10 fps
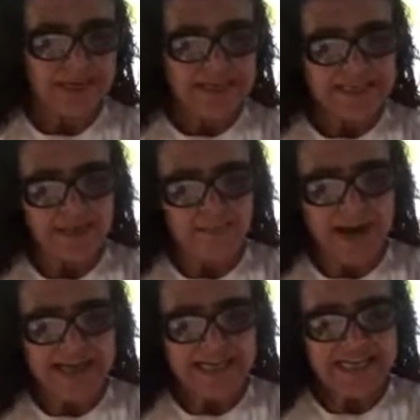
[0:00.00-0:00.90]
The
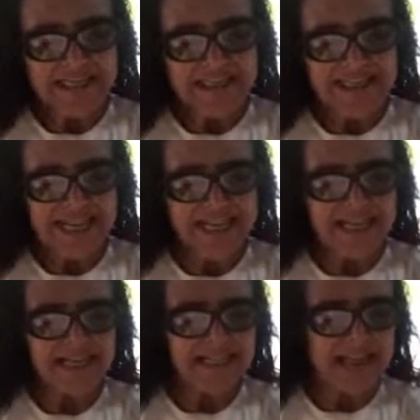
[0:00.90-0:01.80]
mind is thinner
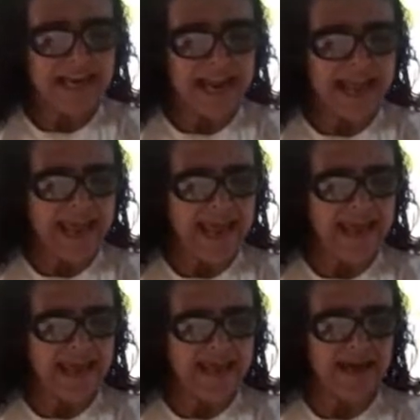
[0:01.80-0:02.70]
than
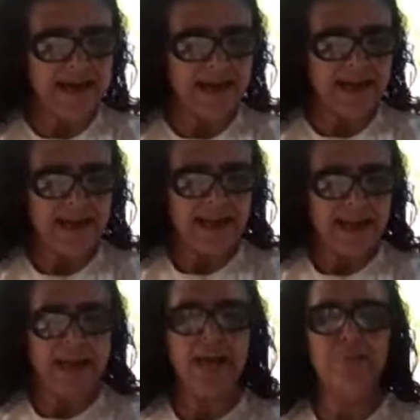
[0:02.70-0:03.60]
air and